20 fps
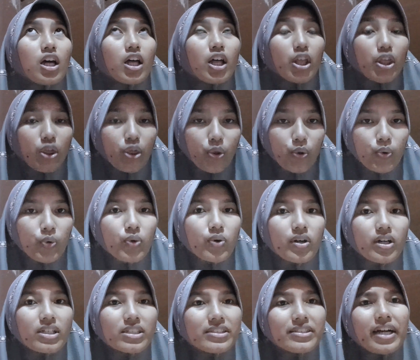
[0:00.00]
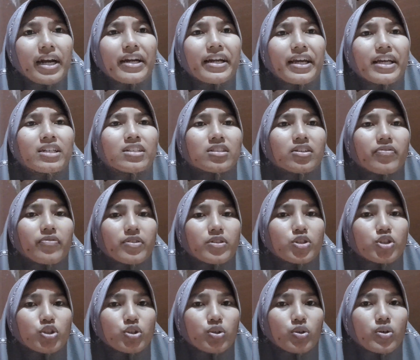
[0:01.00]
through direct interviews
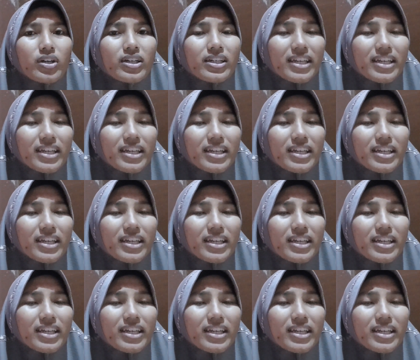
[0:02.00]
to